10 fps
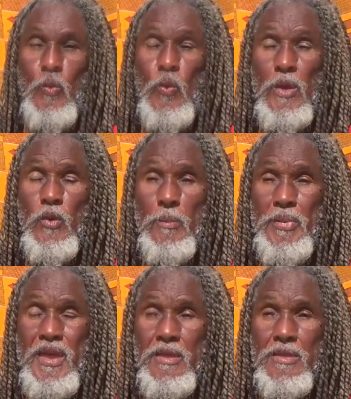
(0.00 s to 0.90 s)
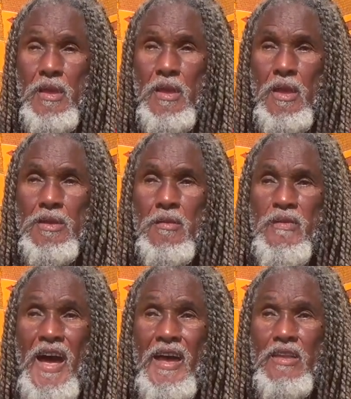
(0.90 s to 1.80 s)
We repeat
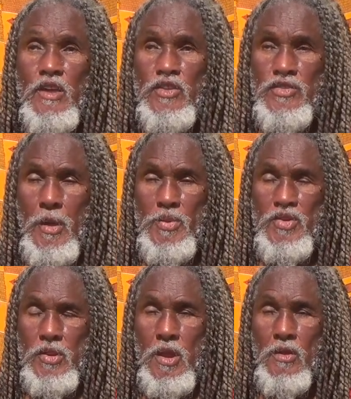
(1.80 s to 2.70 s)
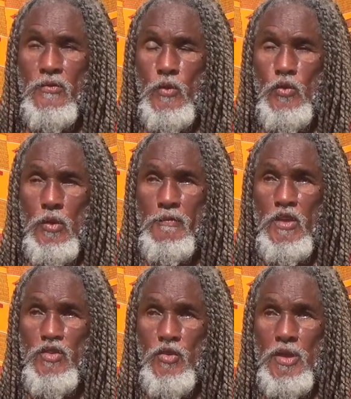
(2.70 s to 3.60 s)
divine consumption, fruit of the
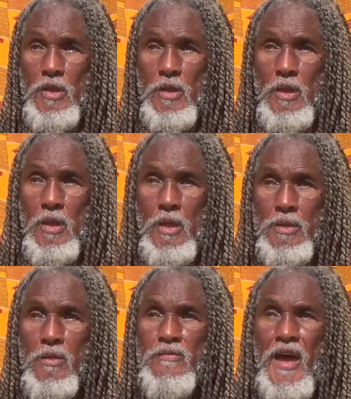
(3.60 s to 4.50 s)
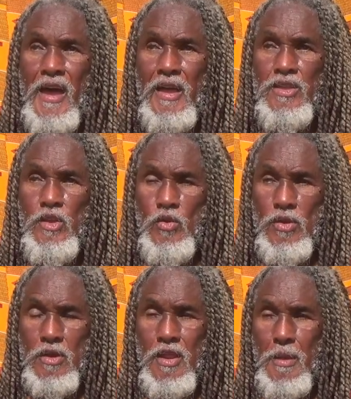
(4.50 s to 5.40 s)
tree, divine
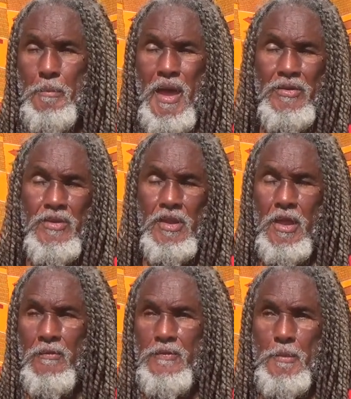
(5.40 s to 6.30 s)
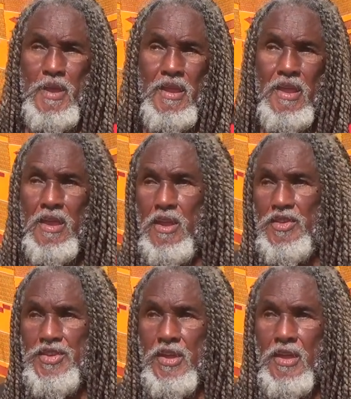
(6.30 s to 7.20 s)
union, masculine and feminine
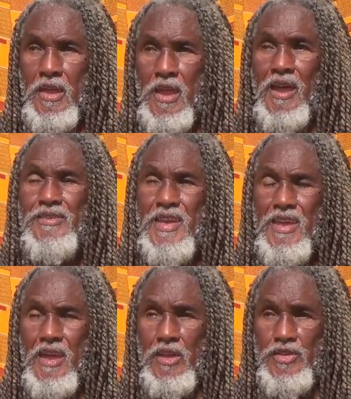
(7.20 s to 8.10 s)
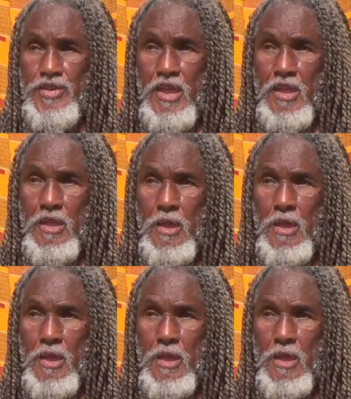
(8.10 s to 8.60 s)
energy as he and she,